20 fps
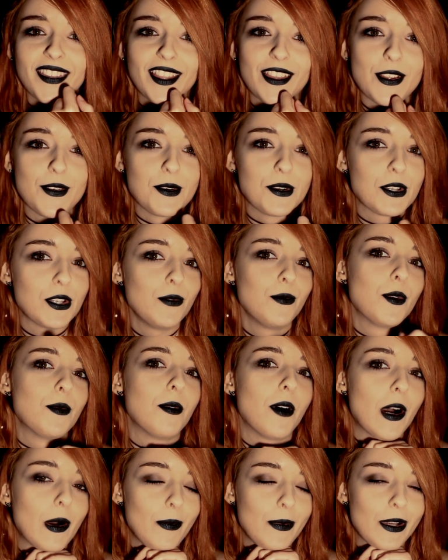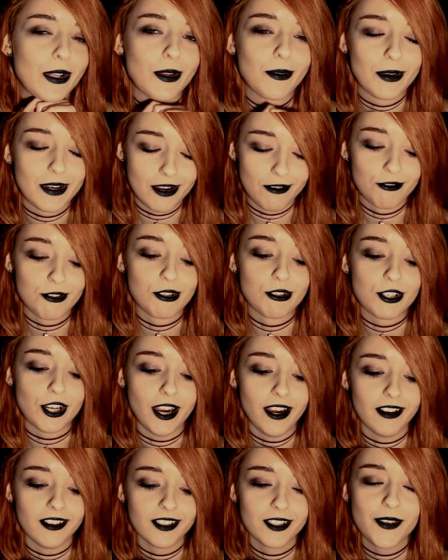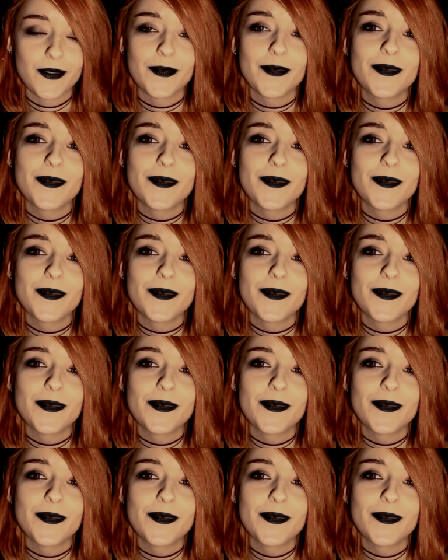They were super popular when I was a child.